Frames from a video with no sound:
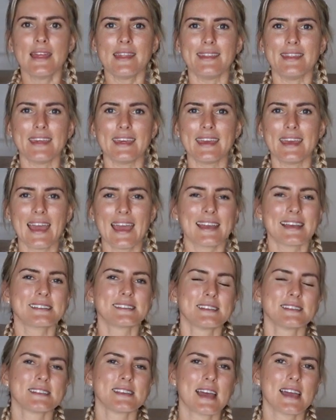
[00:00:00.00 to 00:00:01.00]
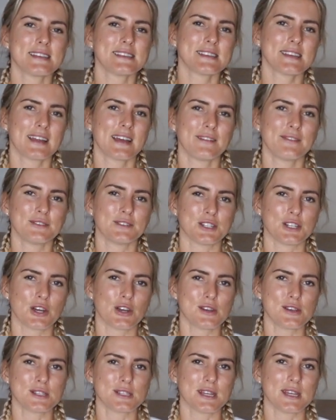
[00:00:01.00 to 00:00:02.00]
The exercise that I've
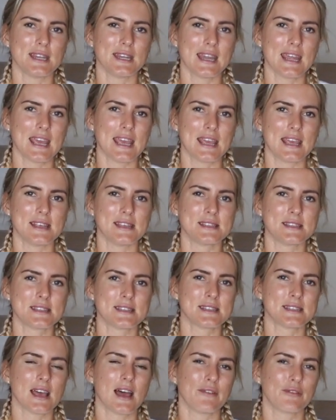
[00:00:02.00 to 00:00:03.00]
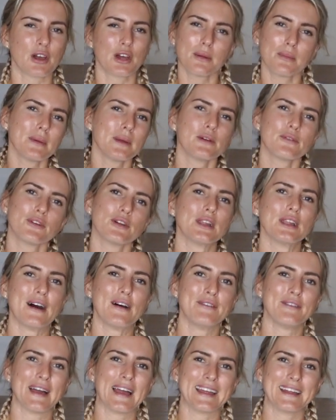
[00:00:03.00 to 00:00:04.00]
chosen is, I've got a bit of a
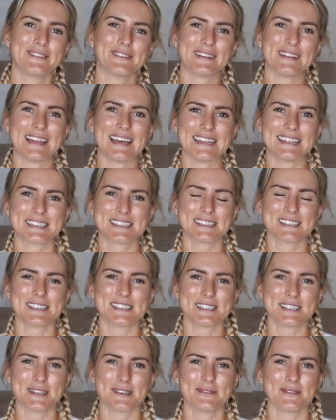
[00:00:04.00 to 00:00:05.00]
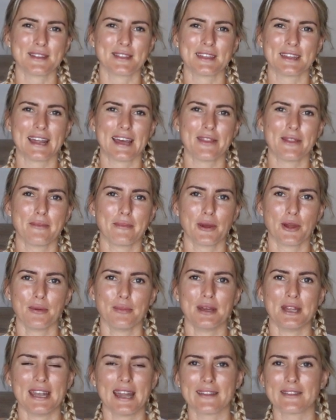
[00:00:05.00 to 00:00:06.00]
love-hate relationship with it at the
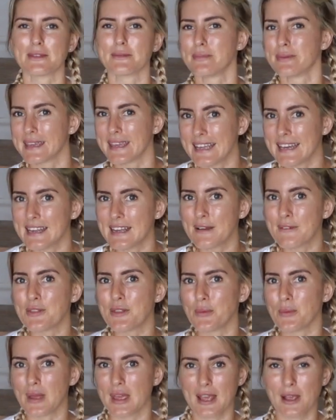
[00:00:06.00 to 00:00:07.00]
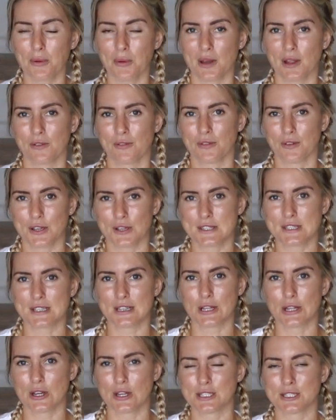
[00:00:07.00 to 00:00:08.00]
moment. At the beginning of the week when I first
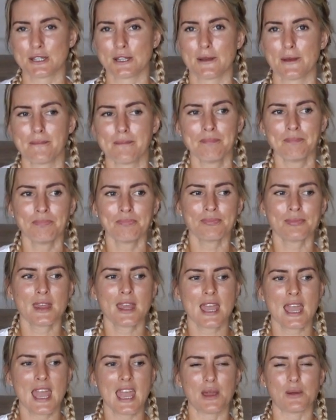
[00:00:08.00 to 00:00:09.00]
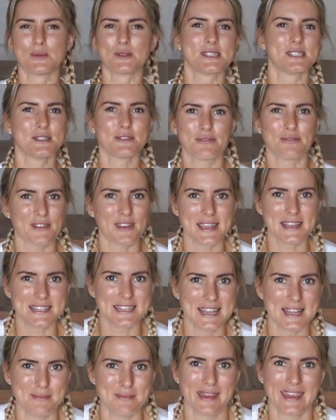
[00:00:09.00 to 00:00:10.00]
learnt it, it was
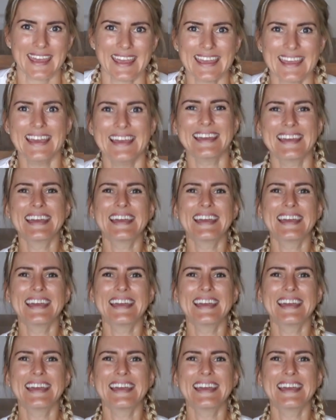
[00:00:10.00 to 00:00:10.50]
defeating me.